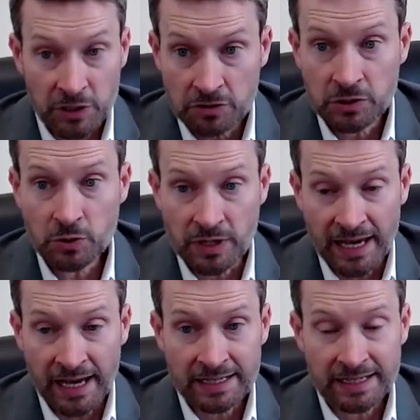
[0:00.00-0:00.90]
And when you
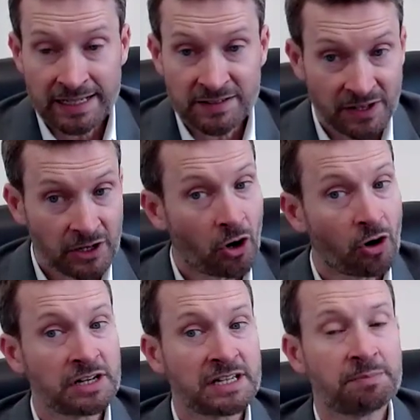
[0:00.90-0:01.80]
do that, it's
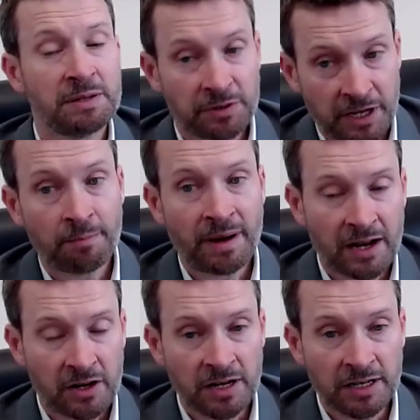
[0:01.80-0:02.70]
very hard to get people to
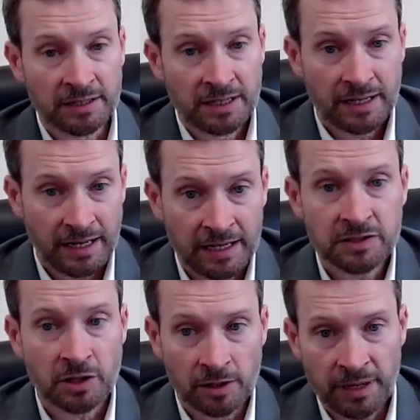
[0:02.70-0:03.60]
come back on
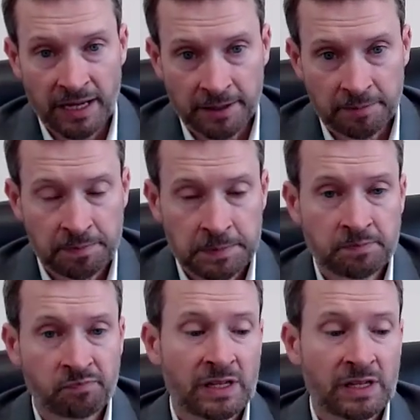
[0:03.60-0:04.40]
and start paying.